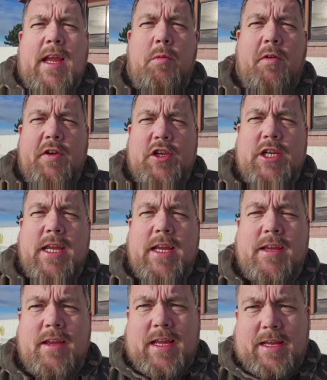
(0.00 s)
yeah, we're fishing
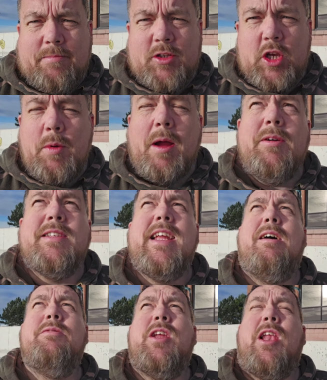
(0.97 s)
it um, two hours
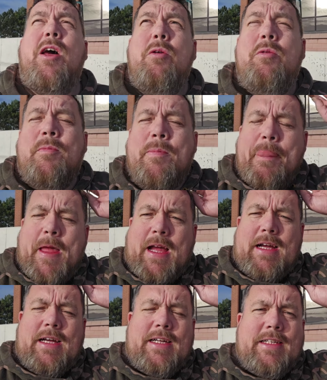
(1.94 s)
down to low
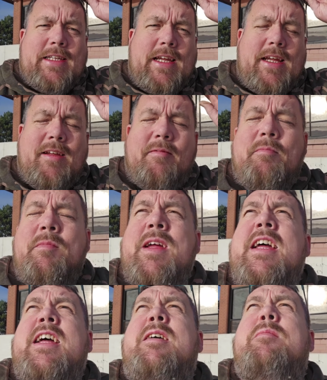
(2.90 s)
and um,
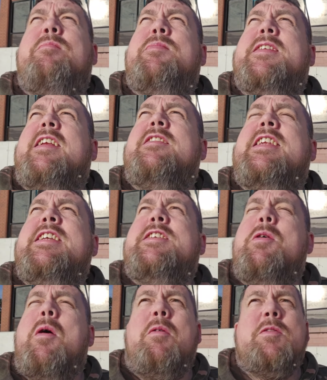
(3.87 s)
potentially
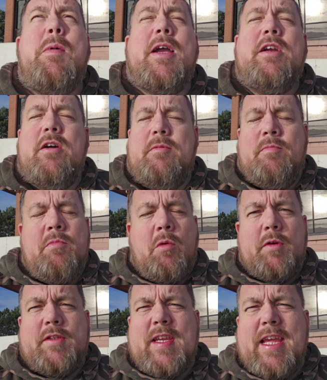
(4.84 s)
two hours back up, but
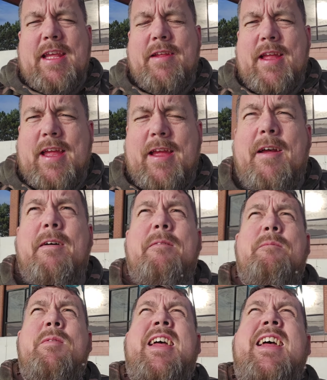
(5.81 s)
we'll see. Um,
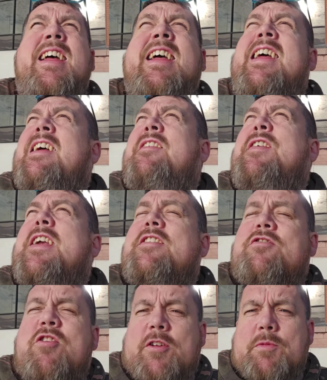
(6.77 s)

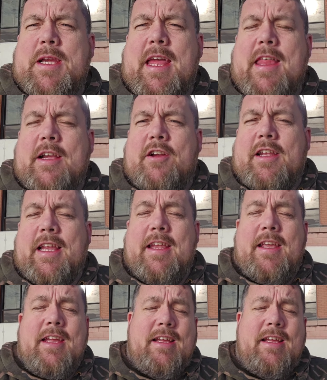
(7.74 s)
fingers crossed we get that codling.